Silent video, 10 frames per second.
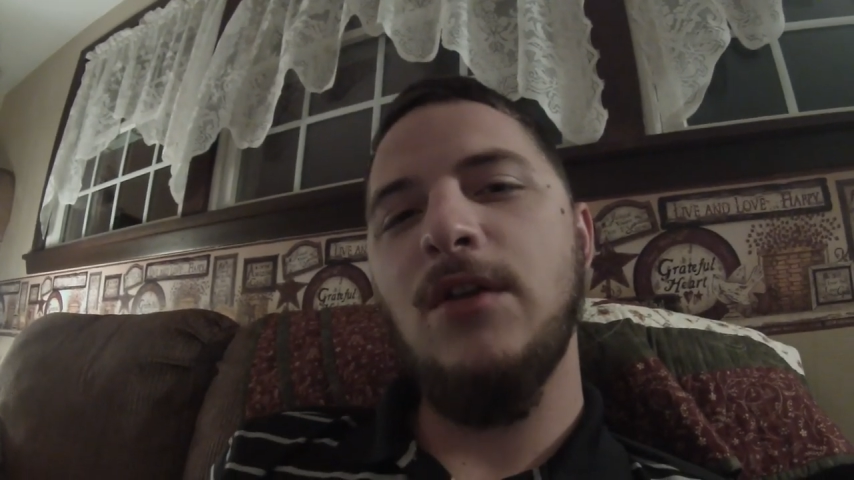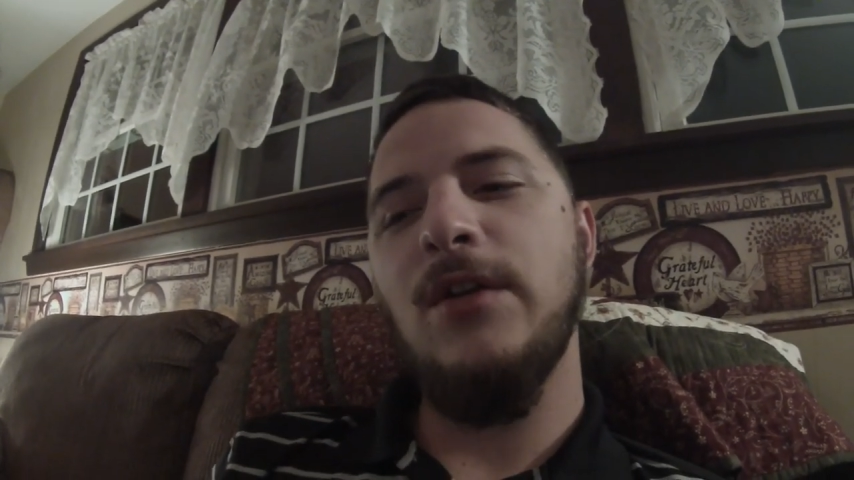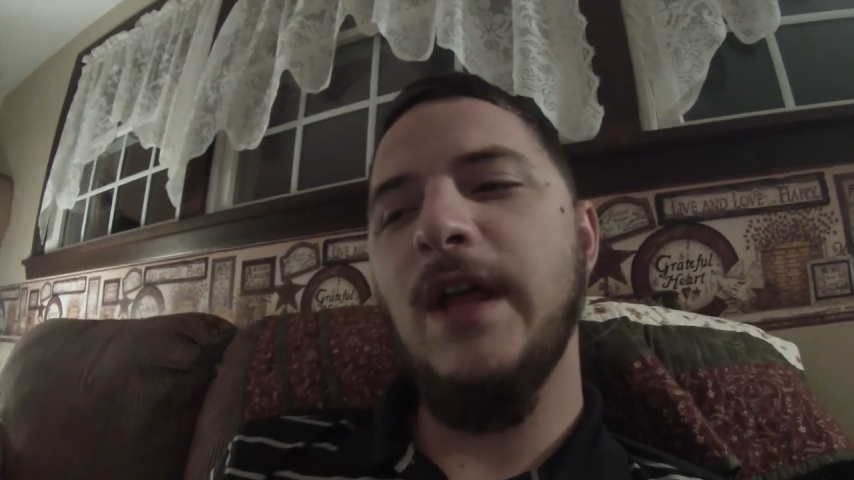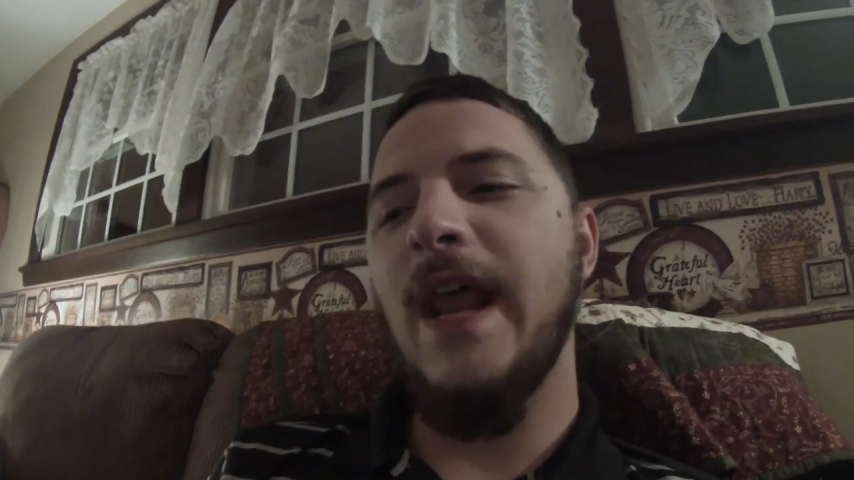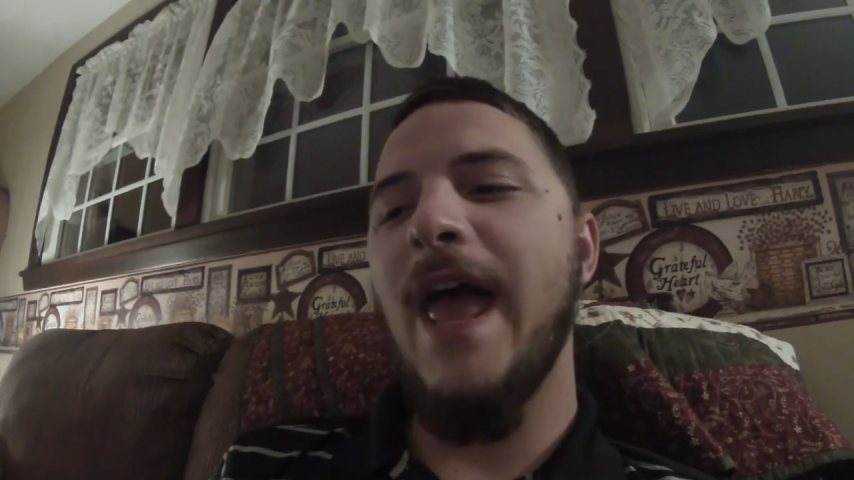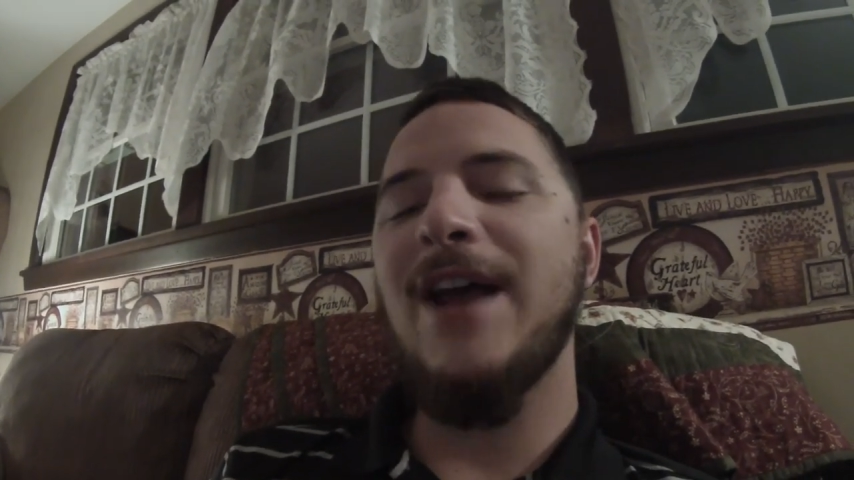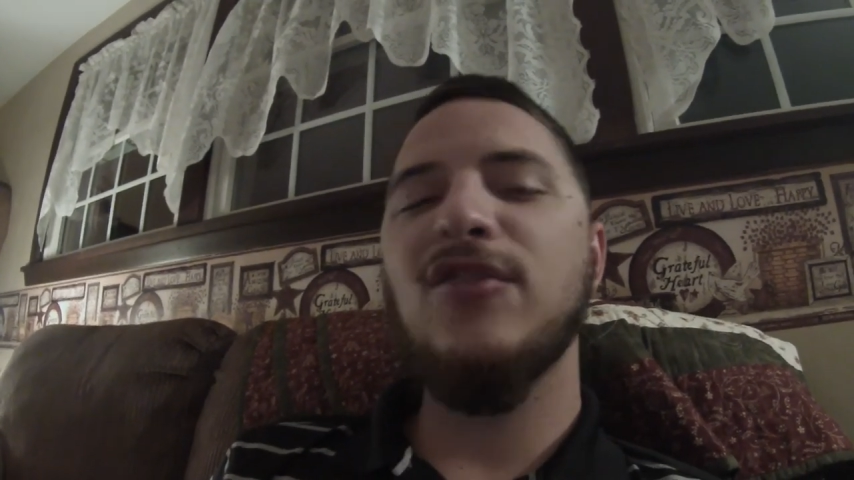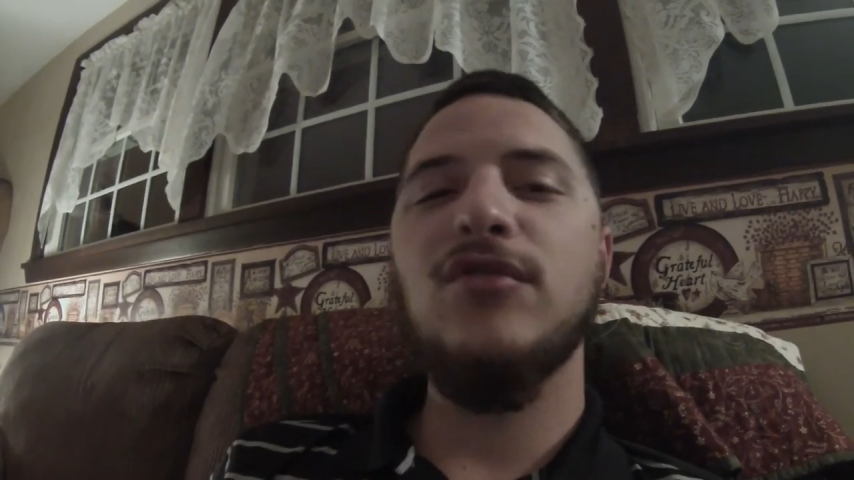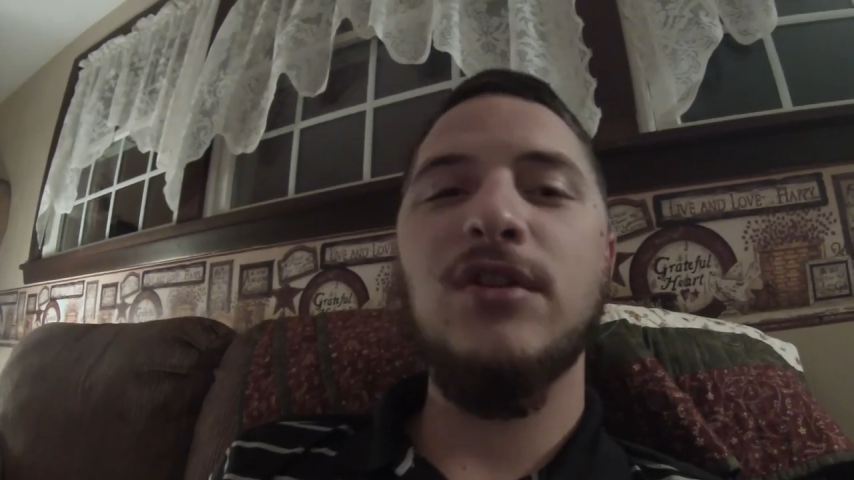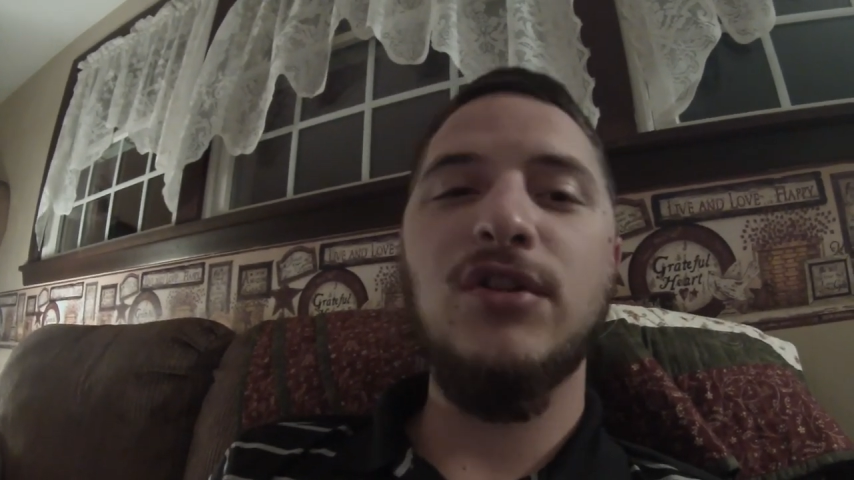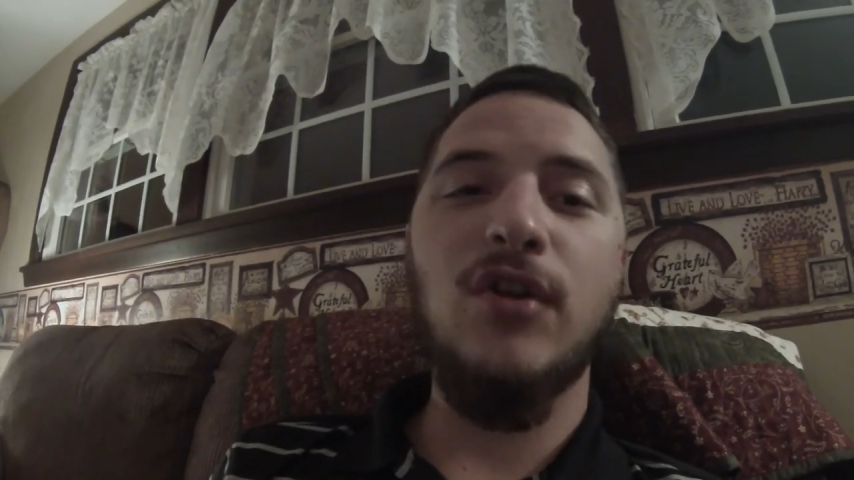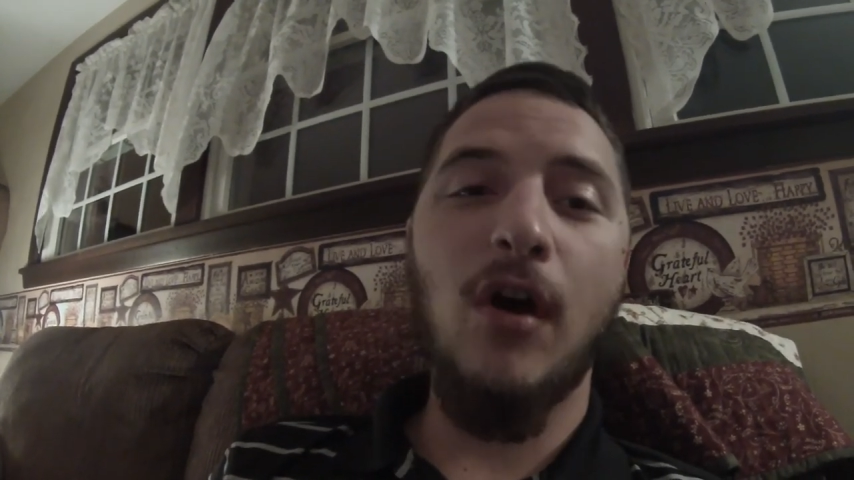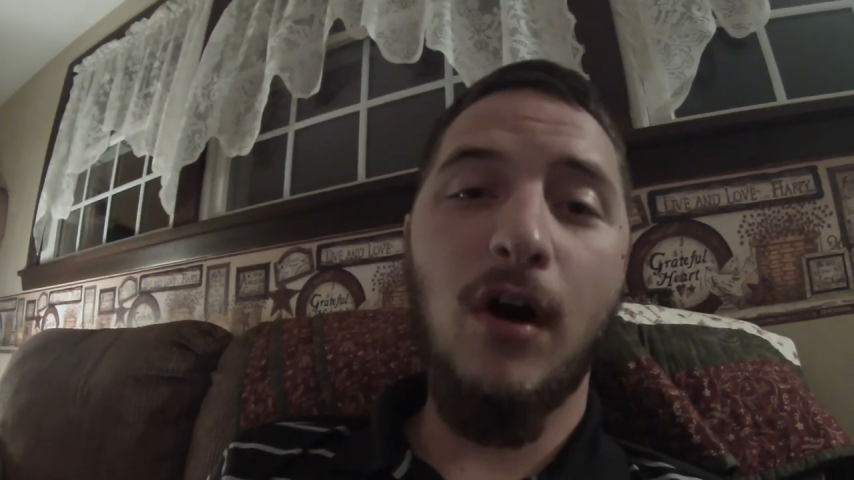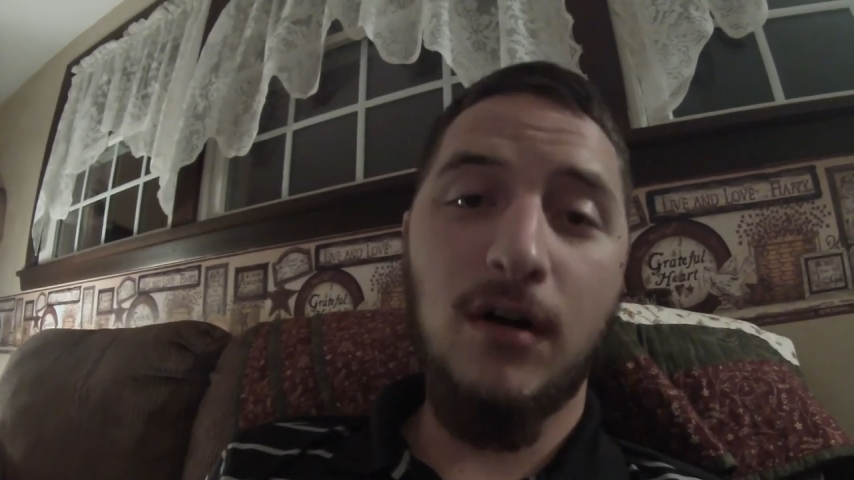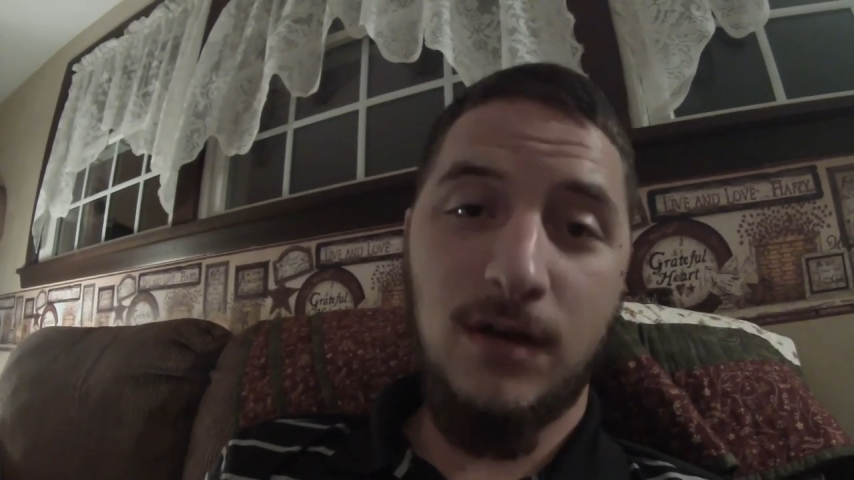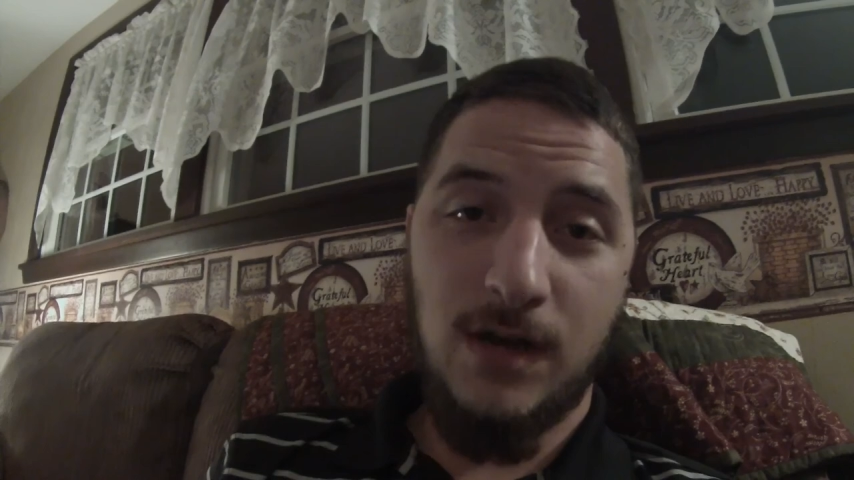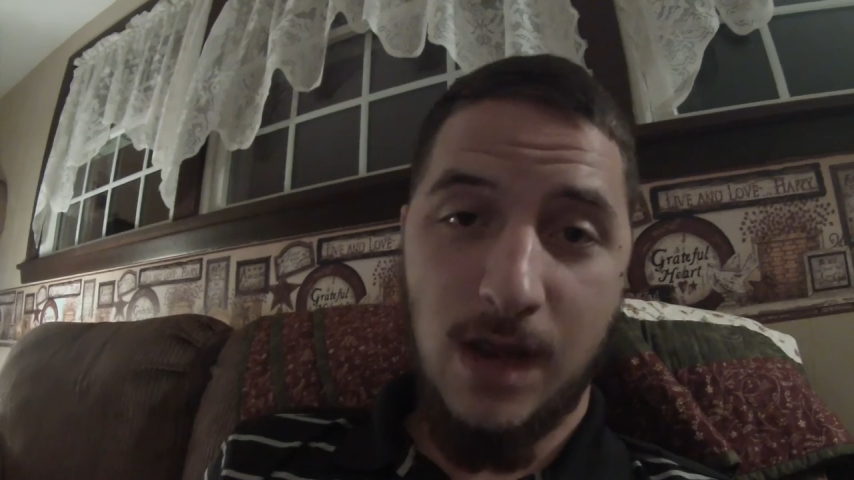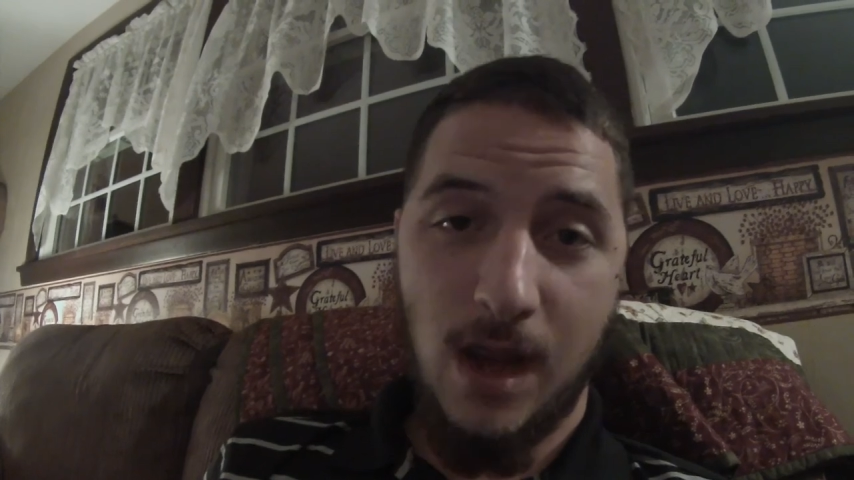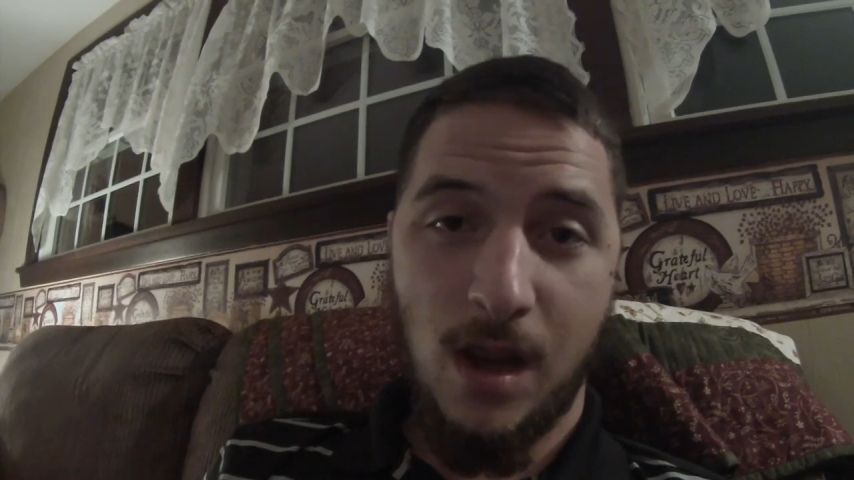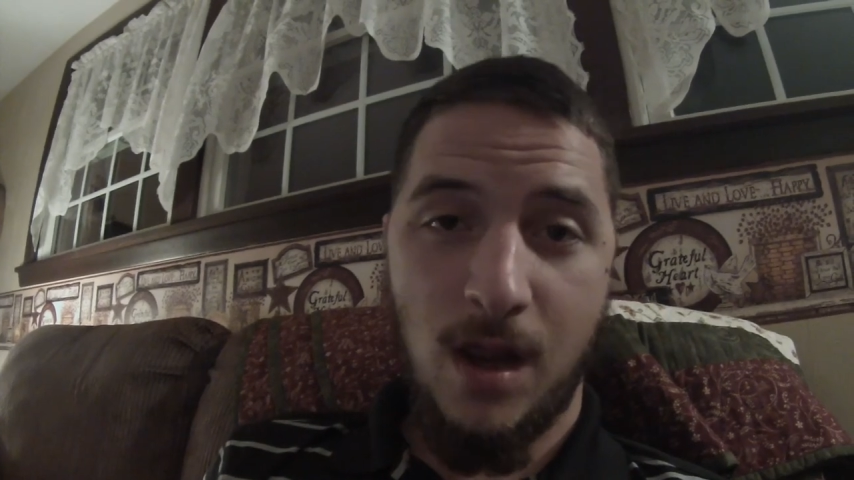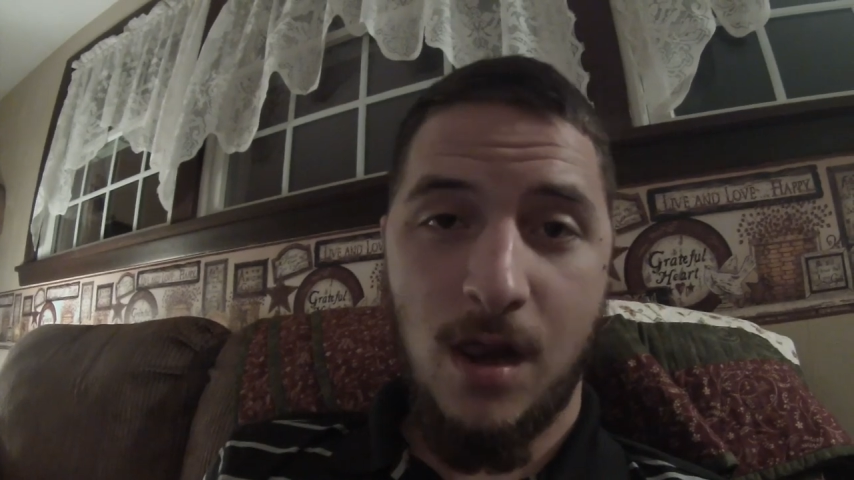You get an extra star today